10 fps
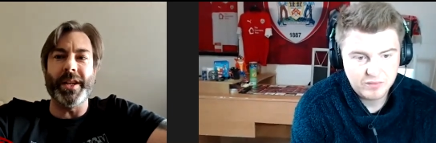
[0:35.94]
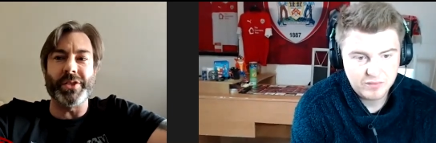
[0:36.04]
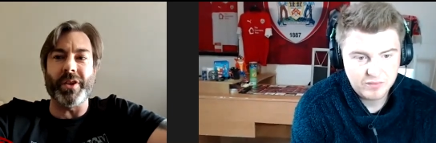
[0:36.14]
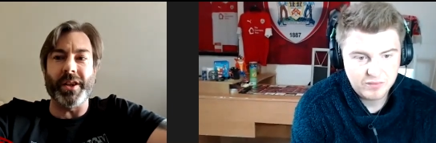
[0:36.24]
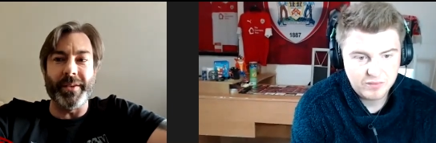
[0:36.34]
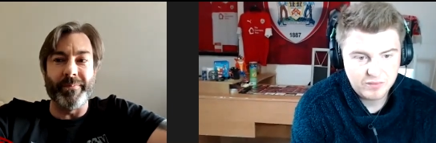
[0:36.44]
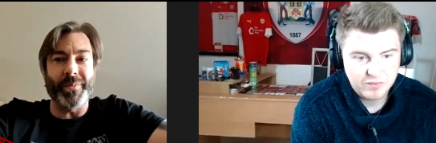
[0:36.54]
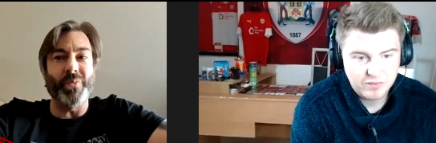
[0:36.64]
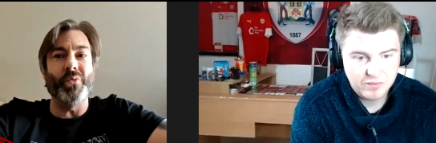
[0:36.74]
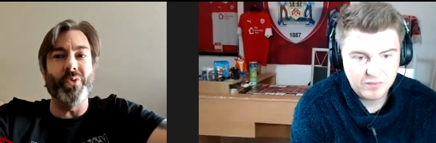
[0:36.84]
Speaker 1: struggling,
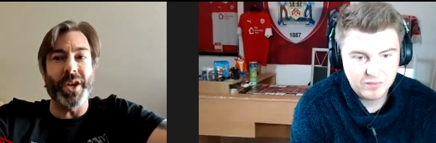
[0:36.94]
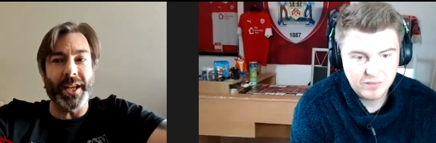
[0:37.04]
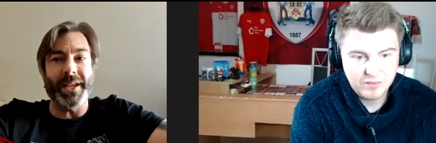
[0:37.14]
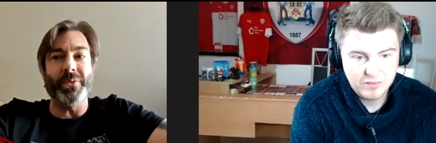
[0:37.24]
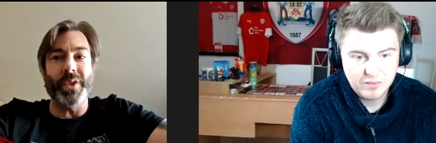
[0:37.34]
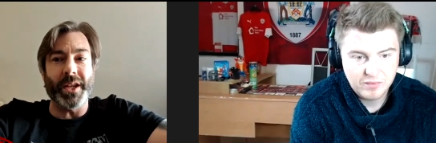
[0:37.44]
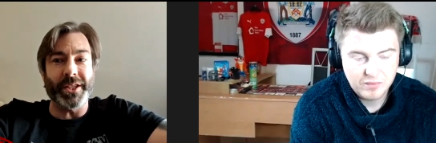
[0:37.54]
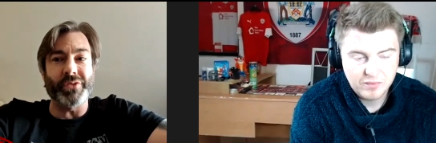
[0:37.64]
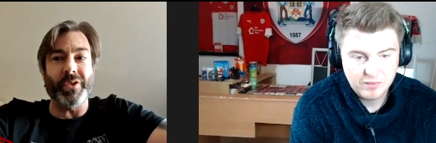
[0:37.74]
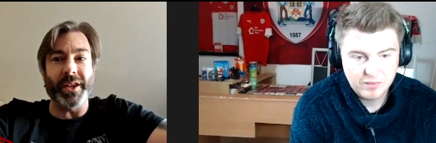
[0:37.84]
really really
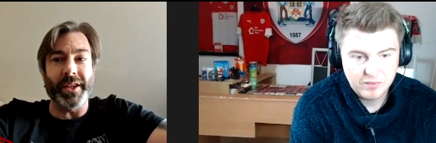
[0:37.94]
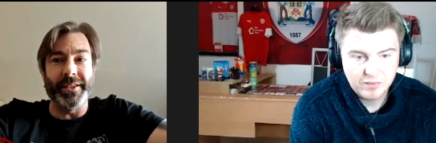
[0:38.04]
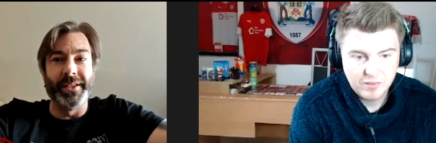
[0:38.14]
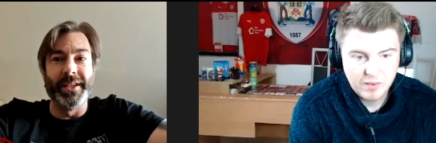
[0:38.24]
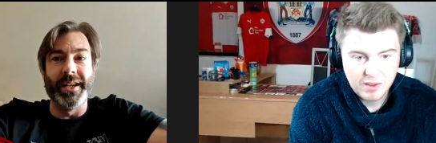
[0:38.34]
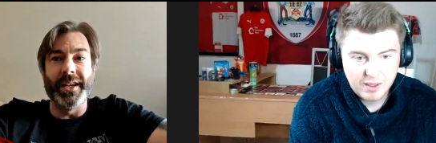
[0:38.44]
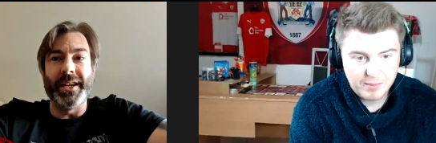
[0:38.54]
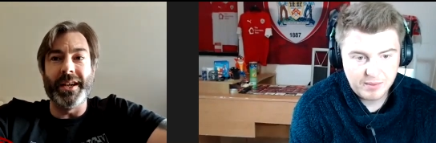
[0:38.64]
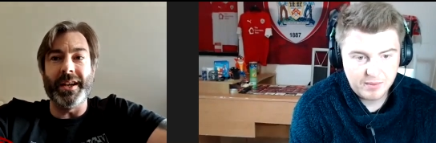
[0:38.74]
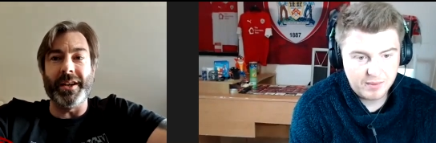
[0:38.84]
struggling. I
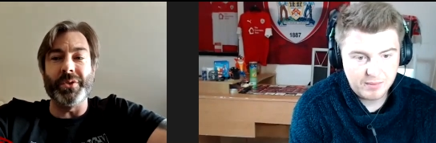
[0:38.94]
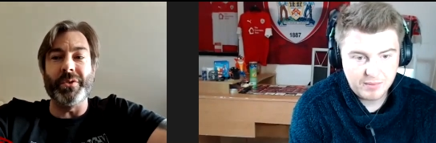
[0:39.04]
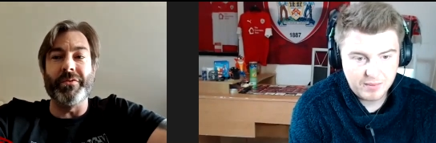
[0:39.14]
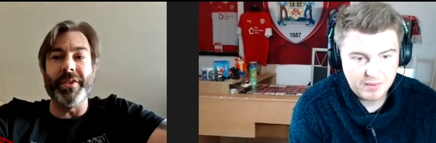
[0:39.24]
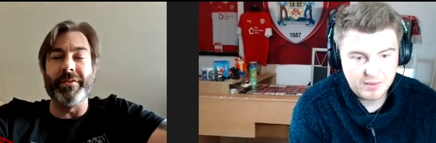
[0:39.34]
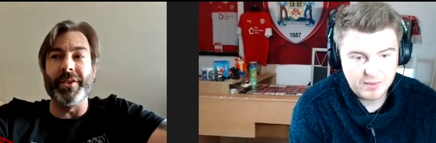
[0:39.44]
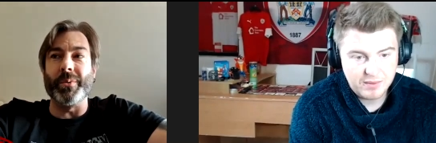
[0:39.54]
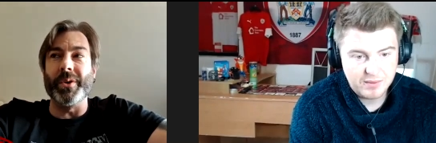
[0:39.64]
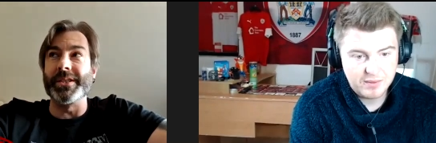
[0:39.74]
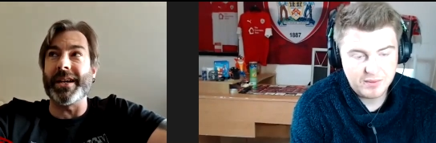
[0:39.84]
mean, and I do fear for the
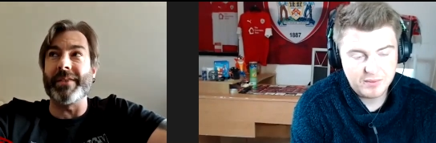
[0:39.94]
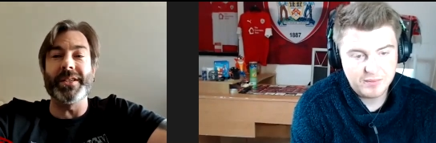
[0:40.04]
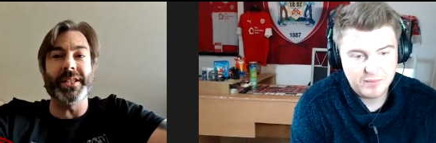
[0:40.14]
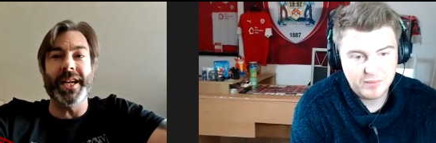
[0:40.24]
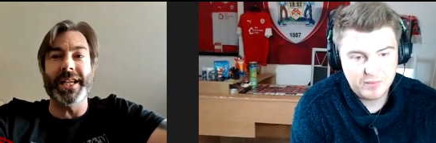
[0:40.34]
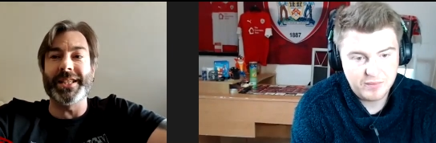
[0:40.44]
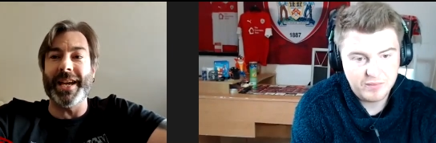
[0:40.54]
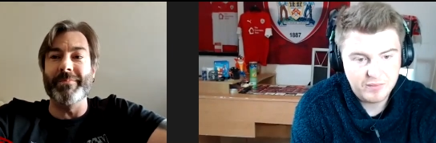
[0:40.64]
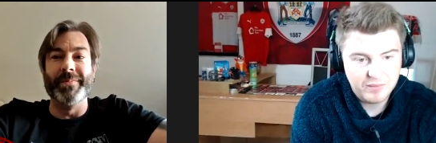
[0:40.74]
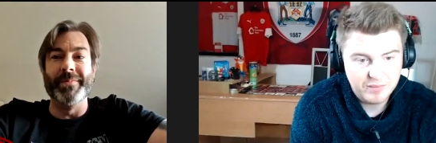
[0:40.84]
worst after today's
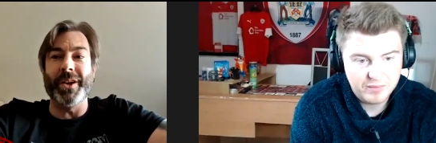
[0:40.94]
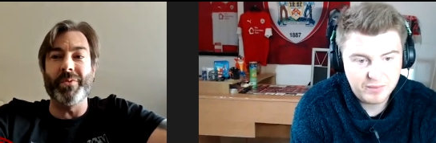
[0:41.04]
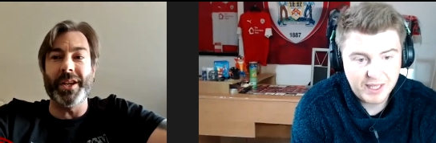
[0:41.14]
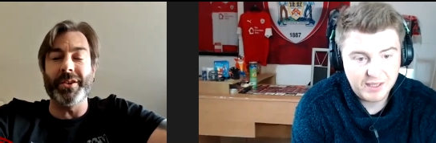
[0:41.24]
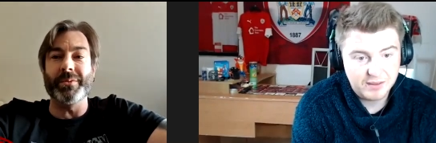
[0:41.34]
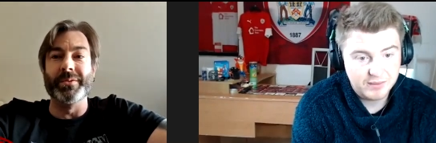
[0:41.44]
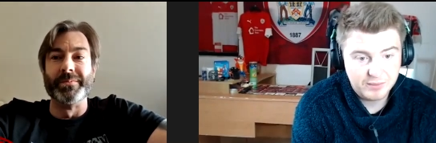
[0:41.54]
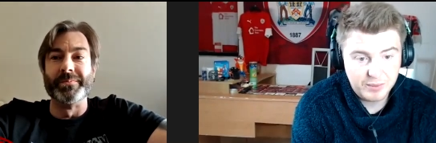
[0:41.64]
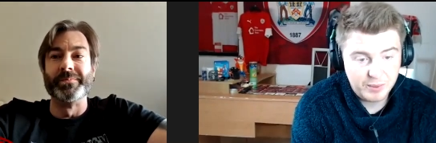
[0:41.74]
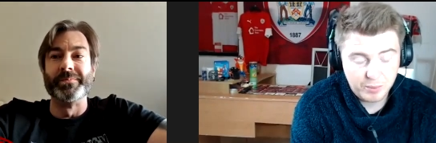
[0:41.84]
game. I really well, do.
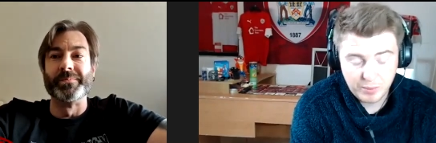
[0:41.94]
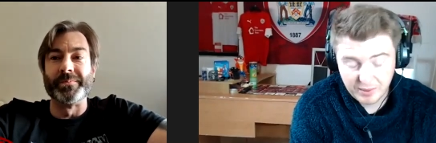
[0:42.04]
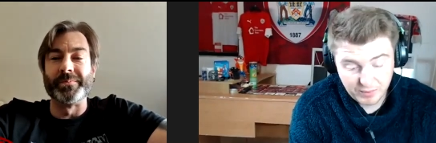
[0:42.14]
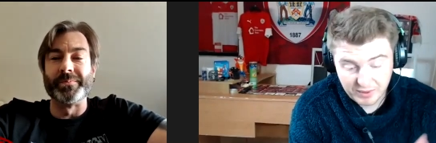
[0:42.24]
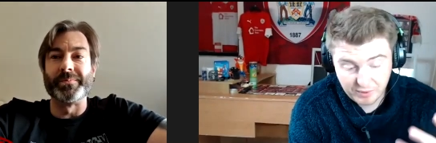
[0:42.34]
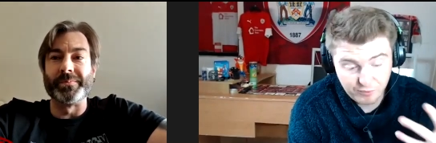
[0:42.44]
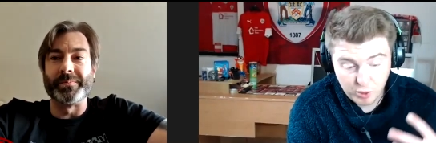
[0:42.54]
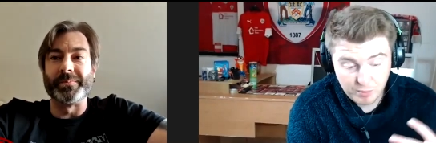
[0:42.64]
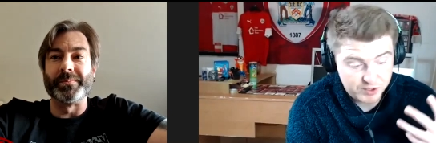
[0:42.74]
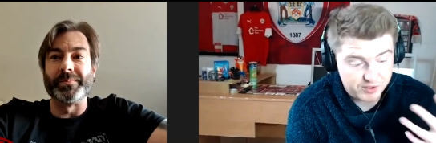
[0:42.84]
Speaker 2: With, with, with the
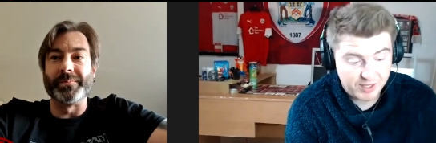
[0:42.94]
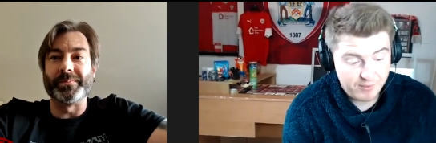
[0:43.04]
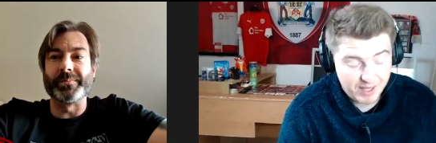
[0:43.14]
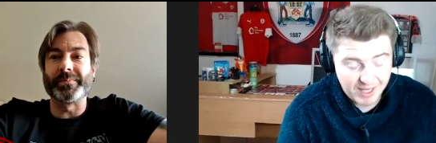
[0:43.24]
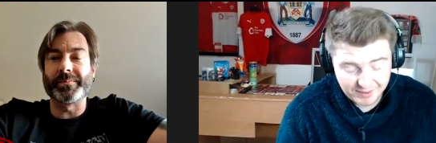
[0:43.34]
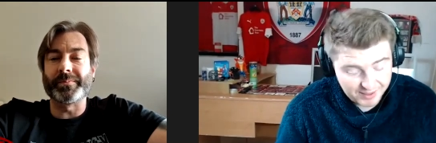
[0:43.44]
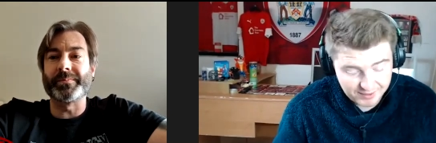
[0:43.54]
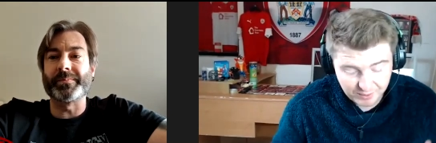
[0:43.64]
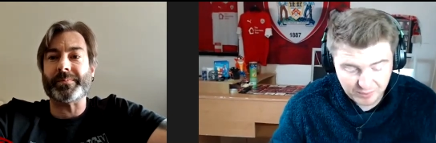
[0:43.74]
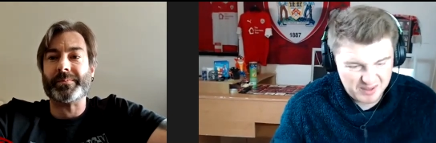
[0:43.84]
rumours I get, well, I, I
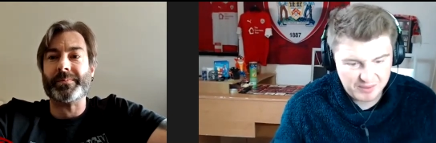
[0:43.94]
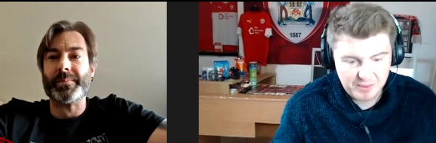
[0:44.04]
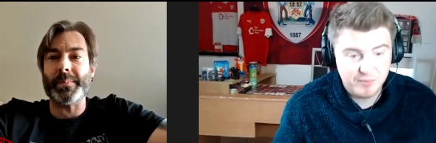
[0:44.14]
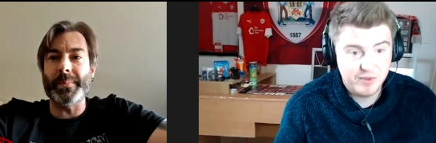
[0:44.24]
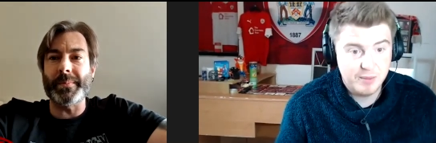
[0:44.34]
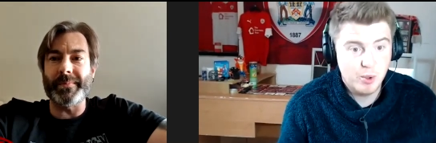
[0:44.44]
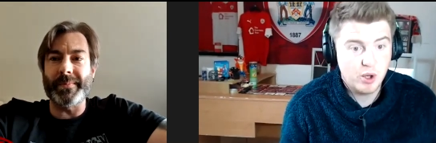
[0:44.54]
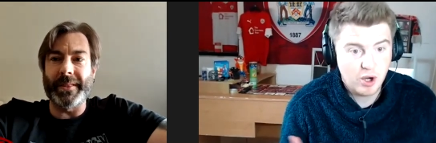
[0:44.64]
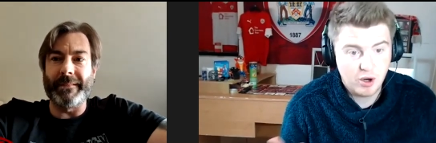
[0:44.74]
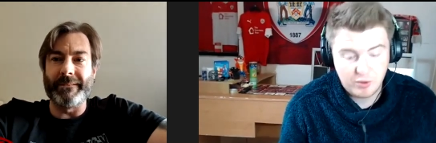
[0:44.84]
don't think the the more
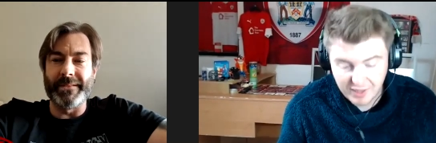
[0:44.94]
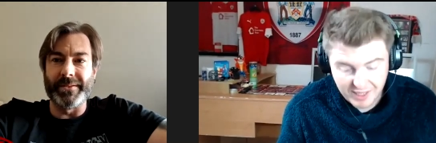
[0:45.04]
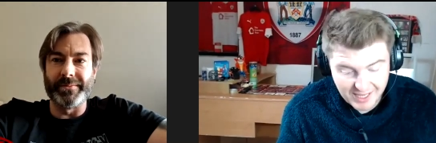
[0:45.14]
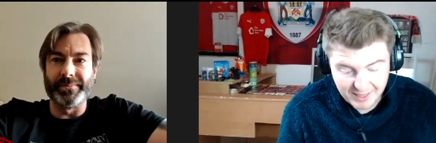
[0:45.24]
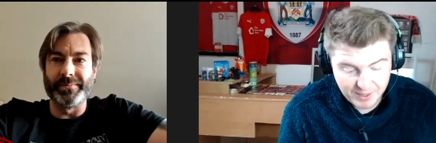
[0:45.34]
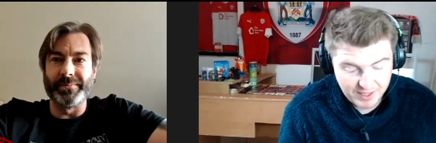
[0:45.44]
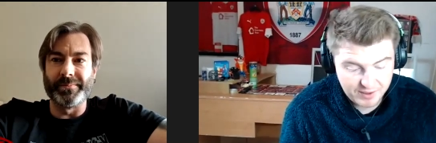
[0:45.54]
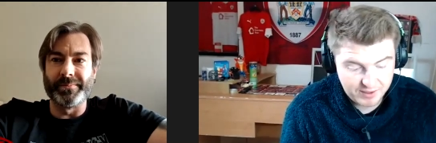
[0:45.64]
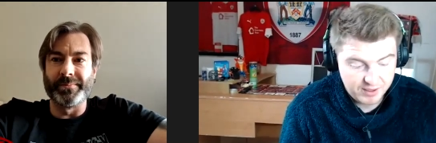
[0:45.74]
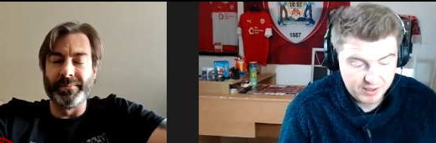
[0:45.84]
concrete anyway
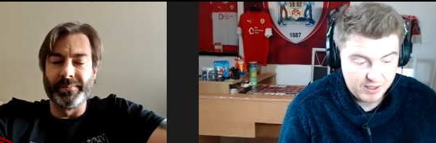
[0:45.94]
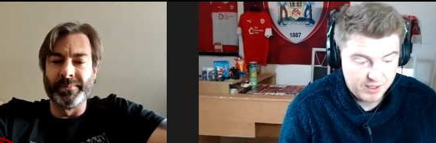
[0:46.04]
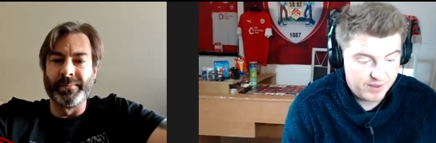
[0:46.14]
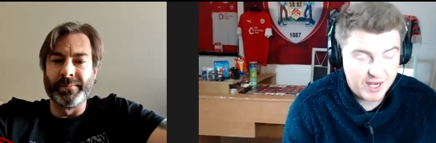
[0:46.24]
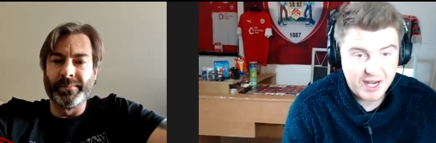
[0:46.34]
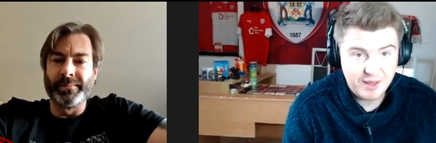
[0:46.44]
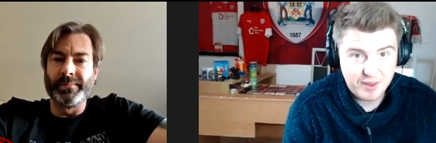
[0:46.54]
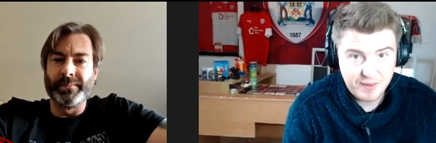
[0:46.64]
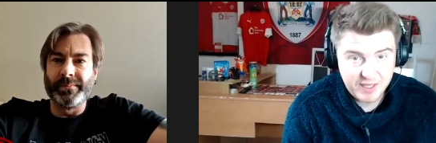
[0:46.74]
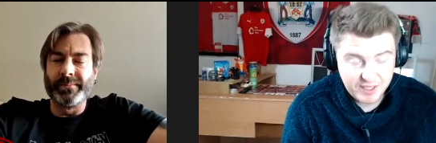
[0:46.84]
than than
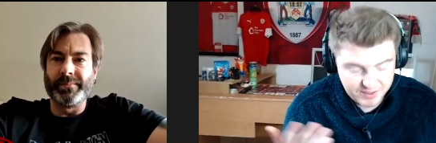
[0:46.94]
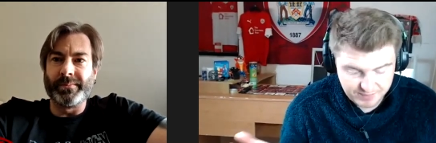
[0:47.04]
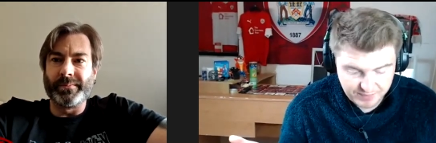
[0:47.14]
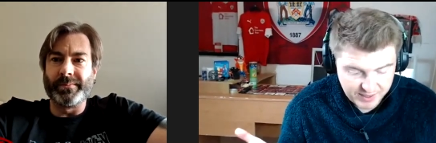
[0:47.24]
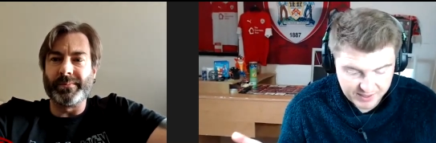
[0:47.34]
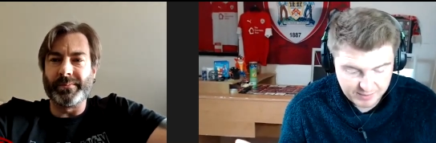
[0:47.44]
anything. These things